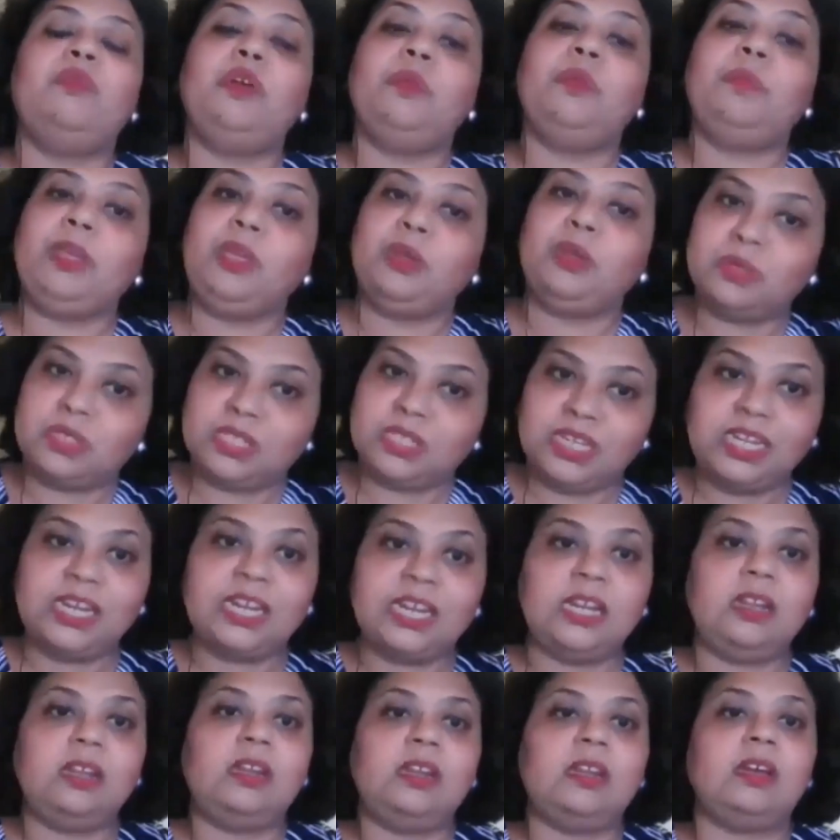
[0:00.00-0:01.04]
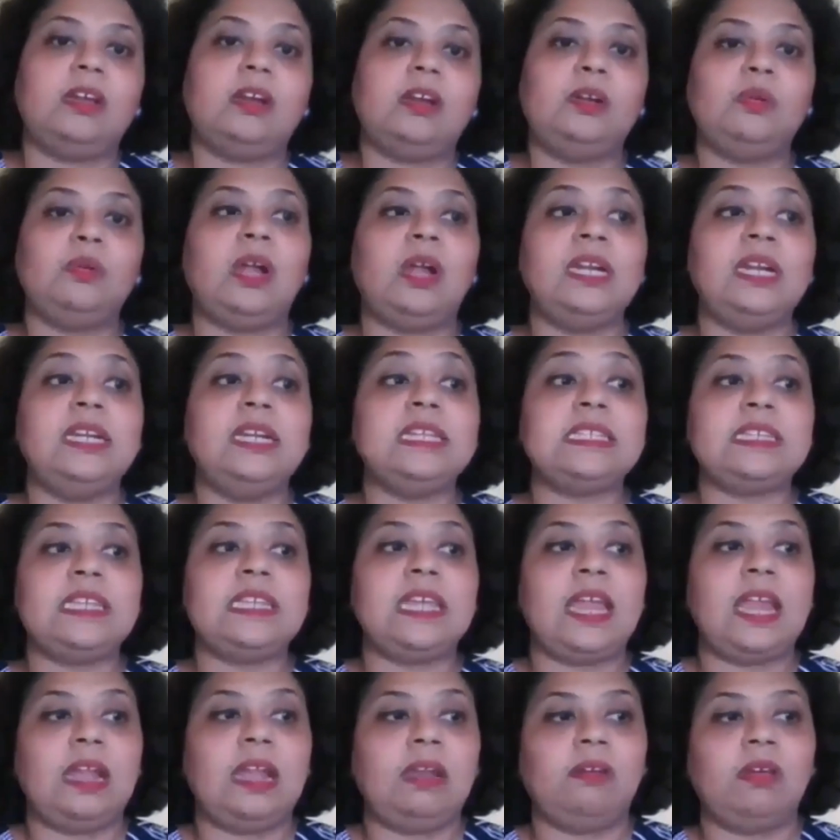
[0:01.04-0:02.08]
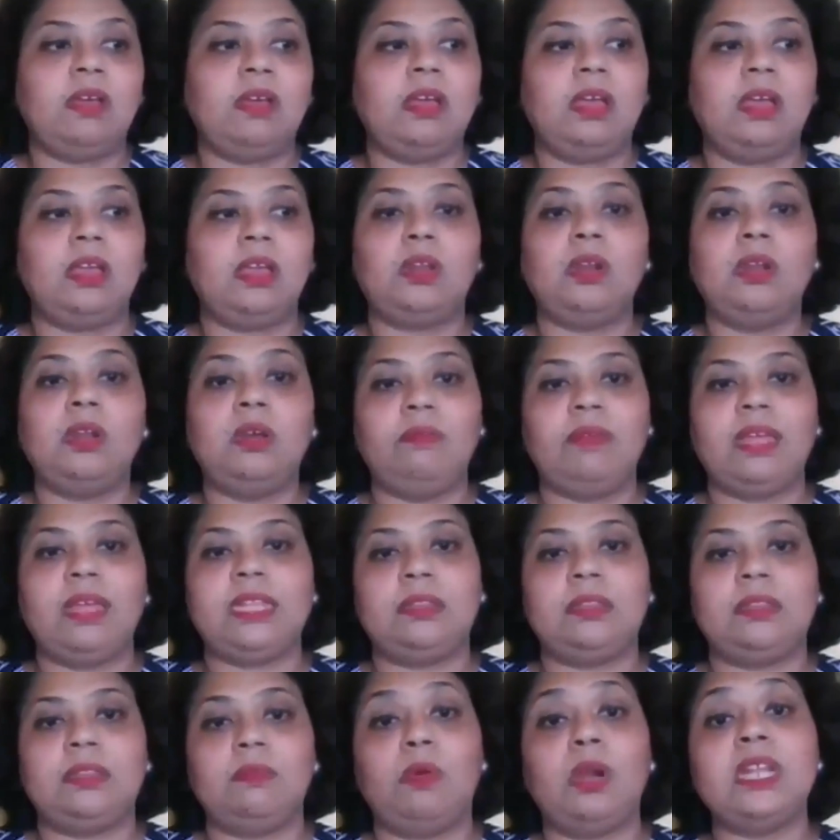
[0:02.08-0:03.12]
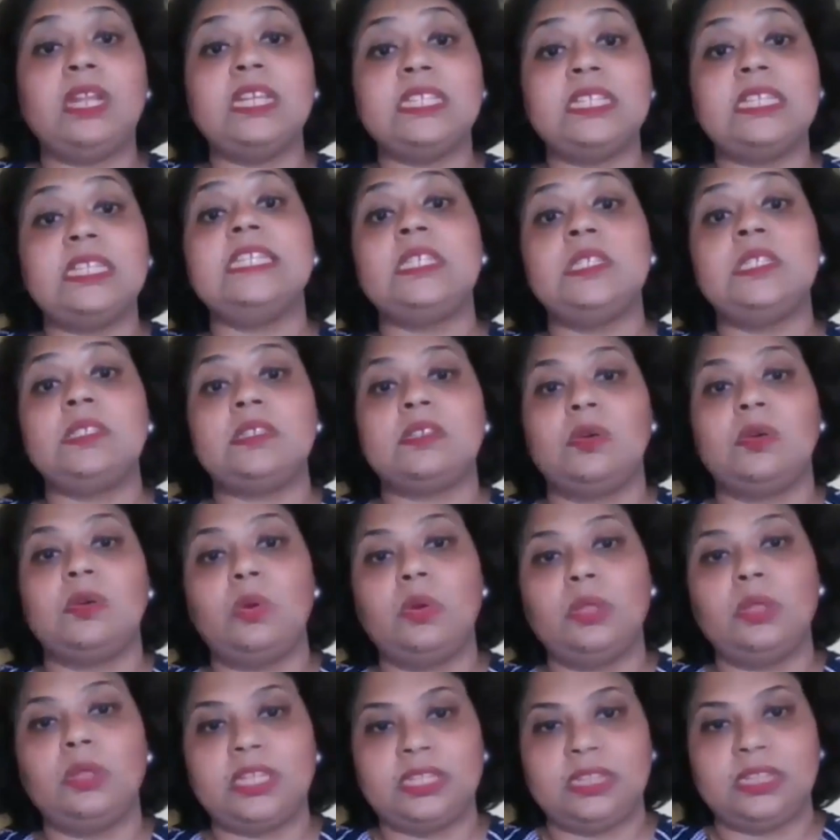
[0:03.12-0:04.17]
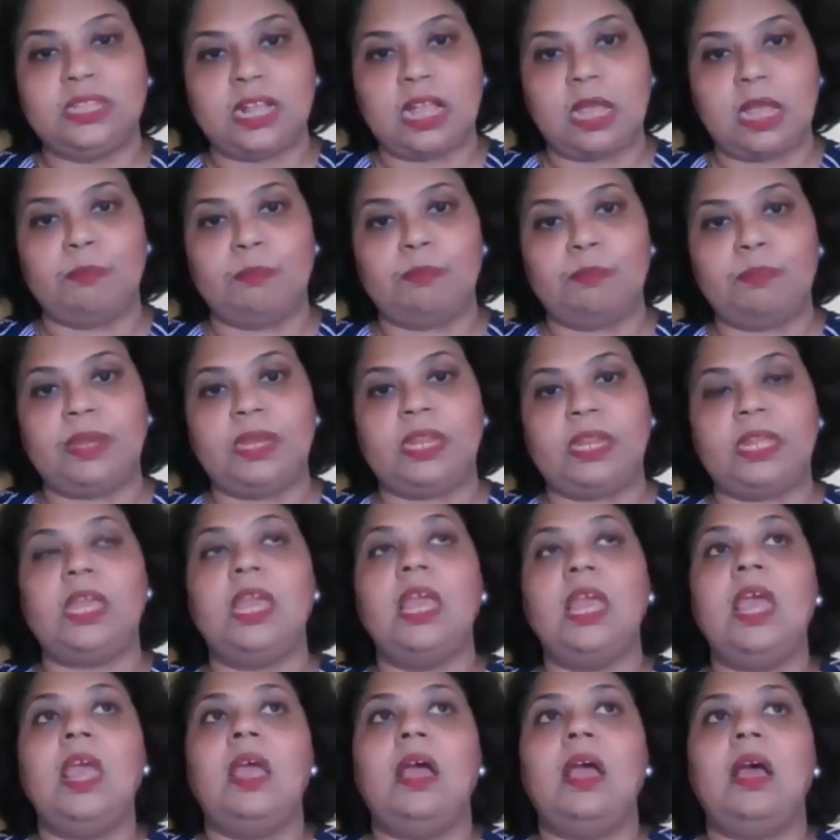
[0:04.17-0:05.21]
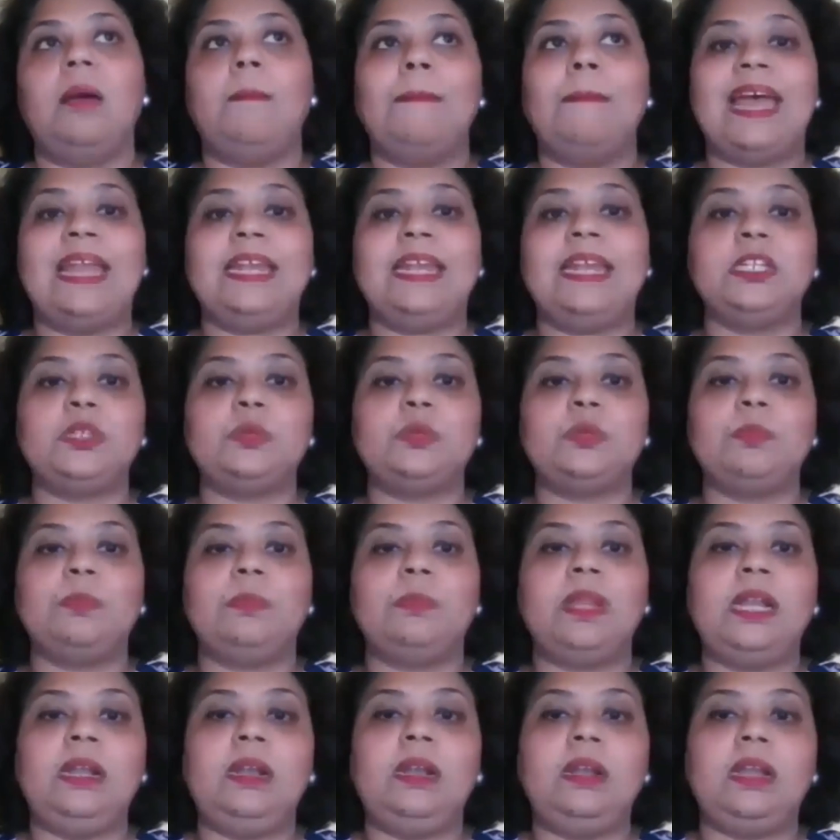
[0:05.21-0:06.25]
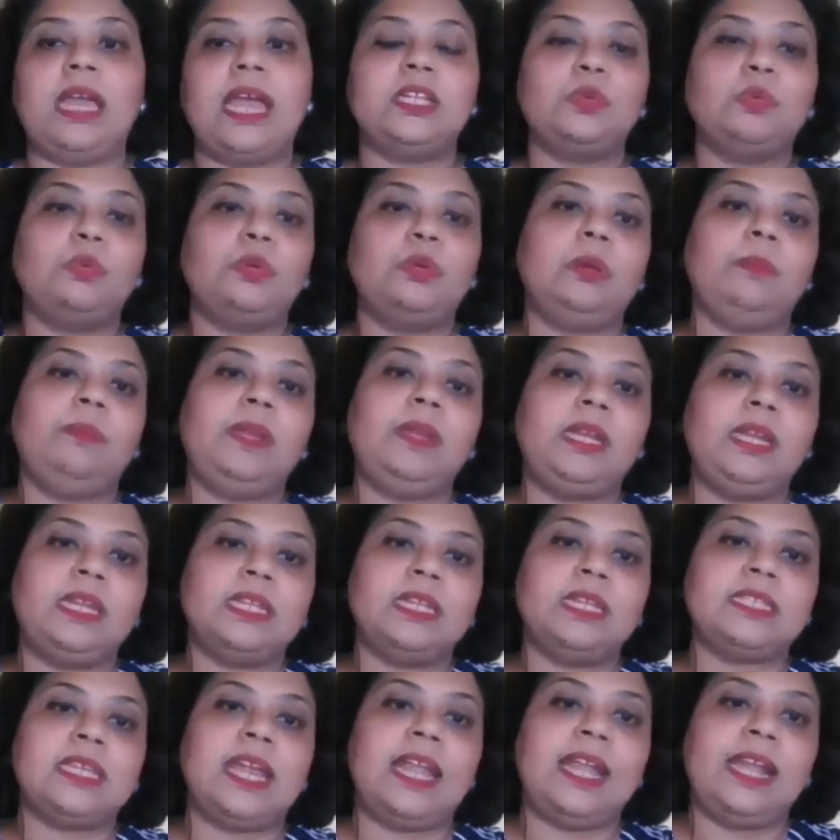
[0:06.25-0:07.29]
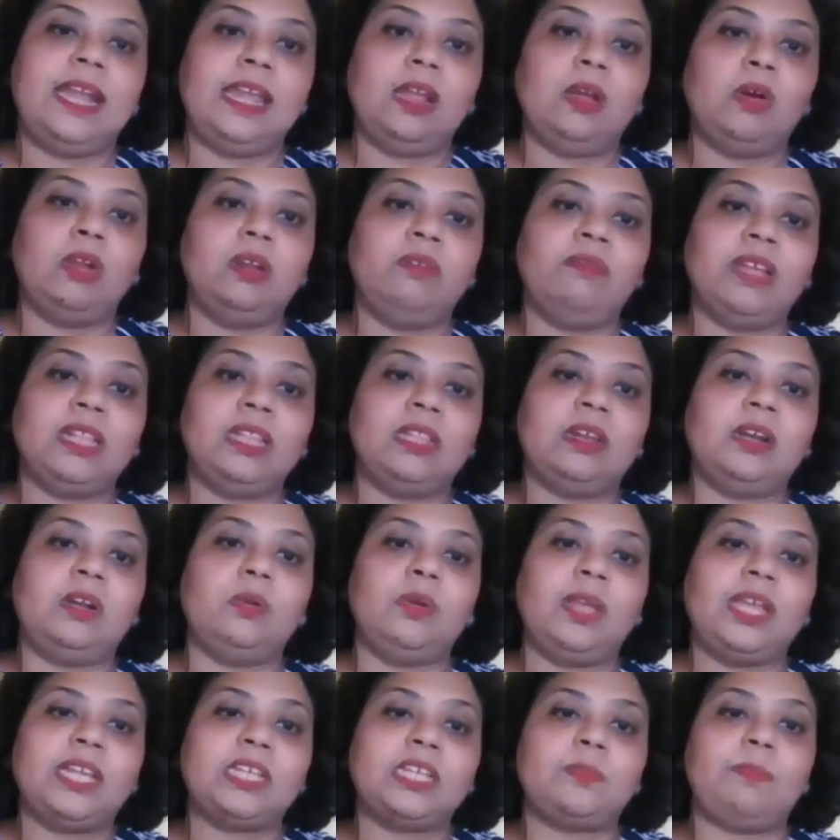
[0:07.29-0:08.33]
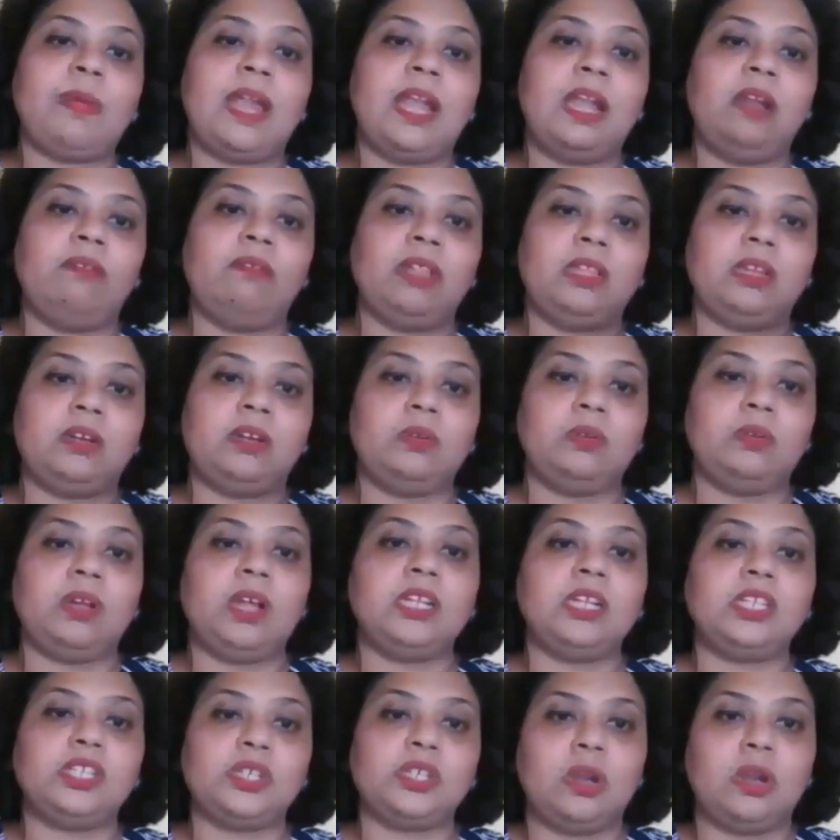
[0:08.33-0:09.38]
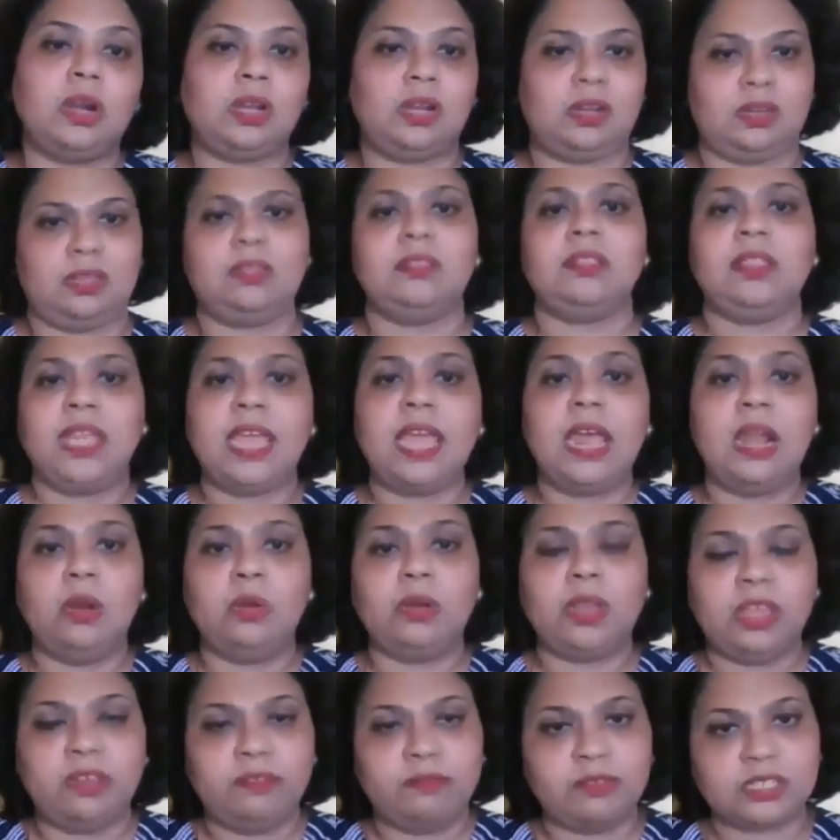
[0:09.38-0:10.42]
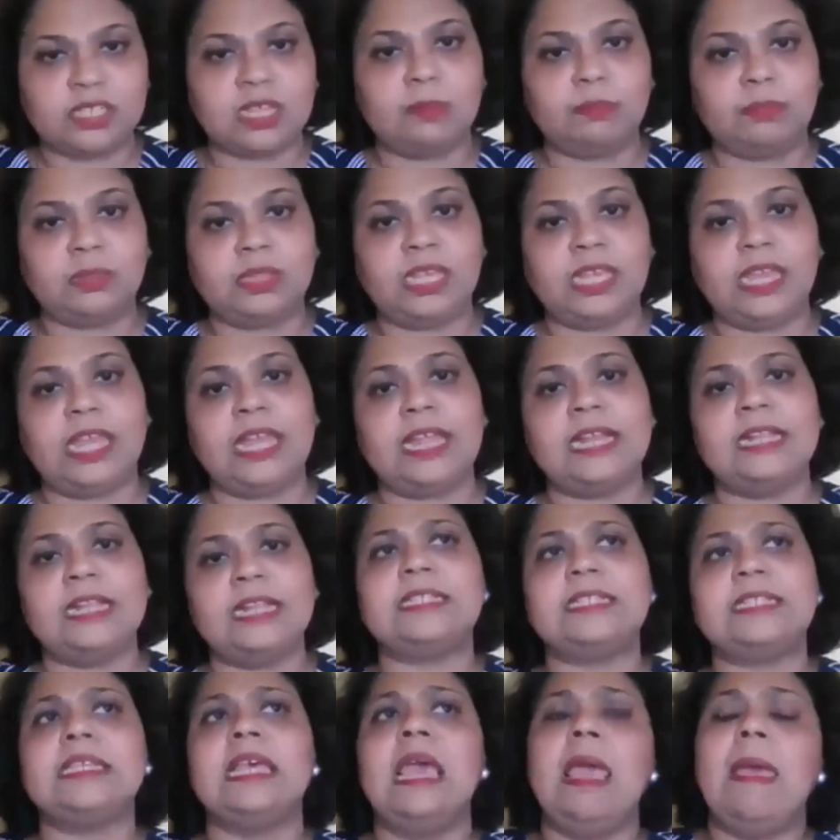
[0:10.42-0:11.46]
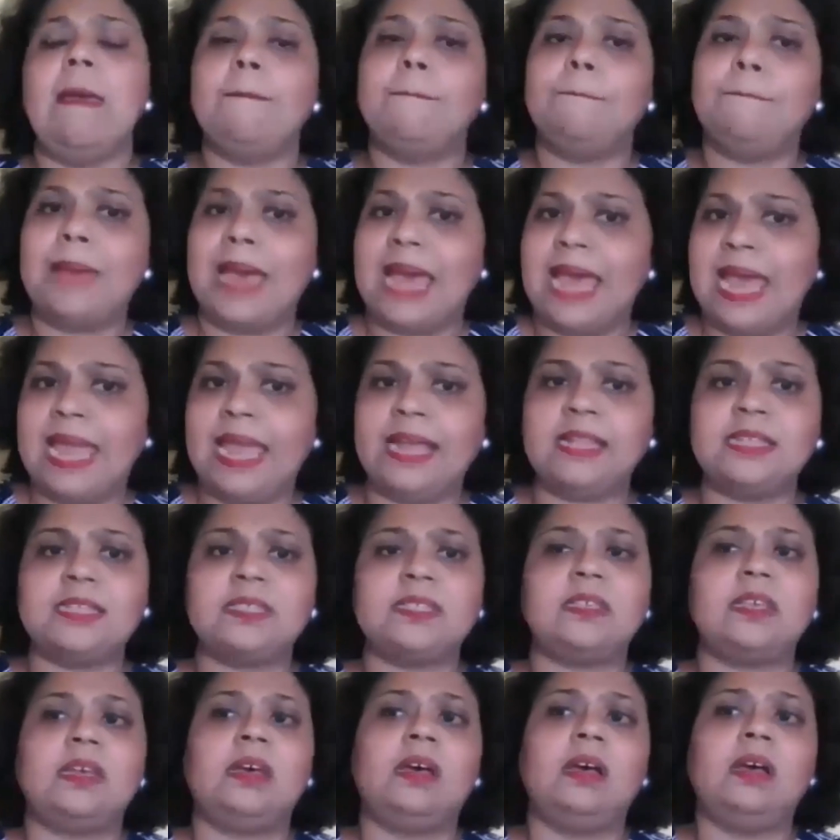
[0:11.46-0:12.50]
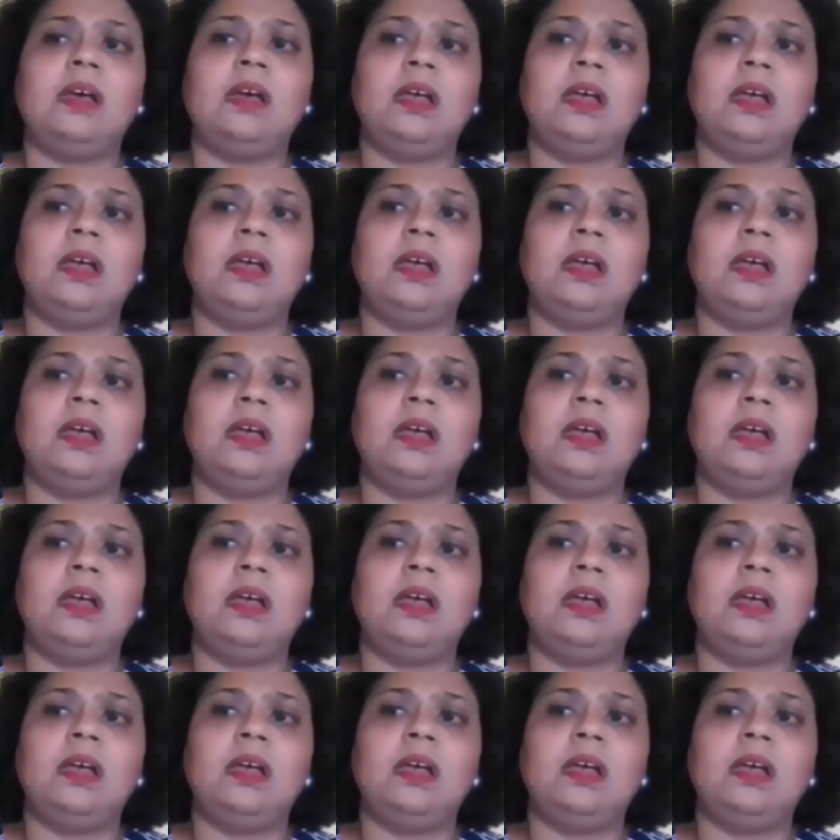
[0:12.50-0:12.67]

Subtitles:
would be using it to understand, what is his growth in the company. Yeah. A management such would be deciding on whether to expand, whether to cut short. They are looking for something else. Banks,